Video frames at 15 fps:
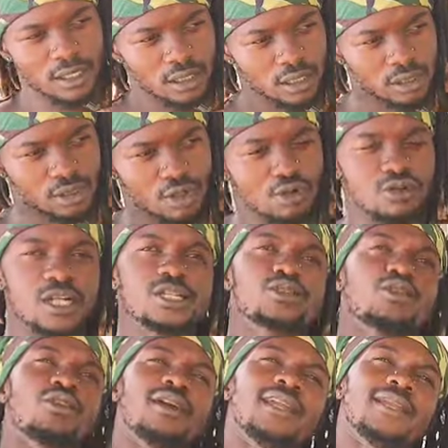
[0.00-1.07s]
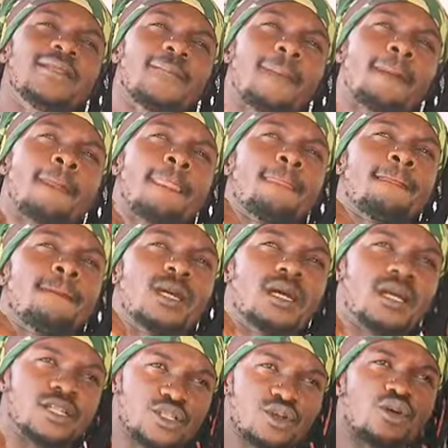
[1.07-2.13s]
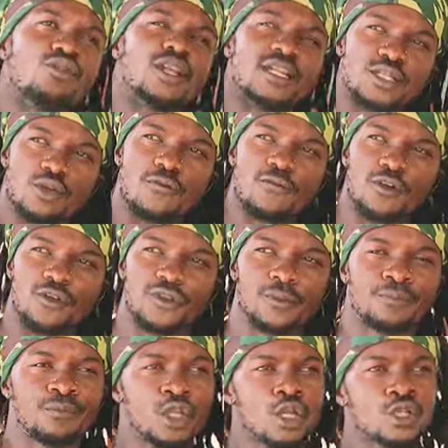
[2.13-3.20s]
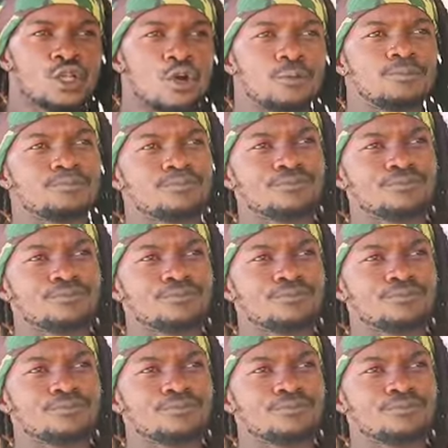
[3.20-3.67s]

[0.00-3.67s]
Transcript: coconut oil, and so on and so forth. So